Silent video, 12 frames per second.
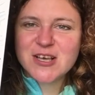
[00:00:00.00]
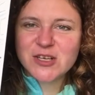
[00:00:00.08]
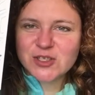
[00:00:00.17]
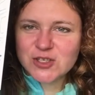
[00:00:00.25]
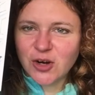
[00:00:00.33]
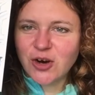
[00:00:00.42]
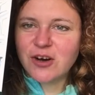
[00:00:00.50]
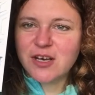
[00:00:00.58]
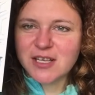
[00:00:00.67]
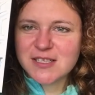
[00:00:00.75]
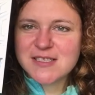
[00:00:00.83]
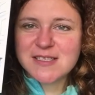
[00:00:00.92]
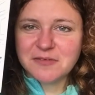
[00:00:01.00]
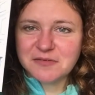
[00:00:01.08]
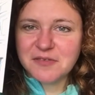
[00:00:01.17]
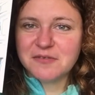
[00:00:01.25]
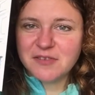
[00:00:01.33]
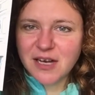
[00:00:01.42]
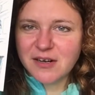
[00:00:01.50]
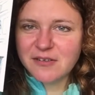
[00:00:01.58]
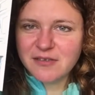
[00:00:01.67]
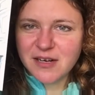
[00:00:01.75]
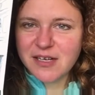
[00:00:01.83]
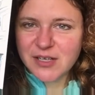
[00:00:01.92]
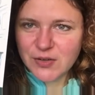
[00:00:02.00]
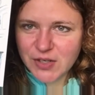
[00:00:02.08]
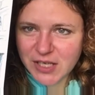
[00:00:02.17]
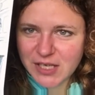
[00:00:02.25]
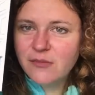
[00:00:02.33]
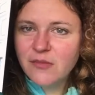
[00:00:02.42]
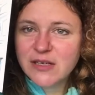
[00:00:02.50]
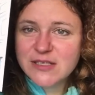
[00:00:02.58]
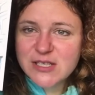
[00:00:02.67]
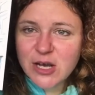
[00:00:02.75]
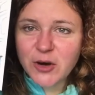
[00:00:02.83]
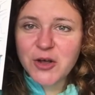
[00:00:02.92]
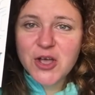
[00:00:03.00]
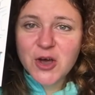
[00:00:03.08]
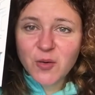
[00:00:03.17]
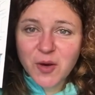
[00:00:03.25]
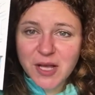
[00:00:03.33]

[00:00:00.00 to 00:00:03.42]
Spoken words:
So it's something very unique. So when I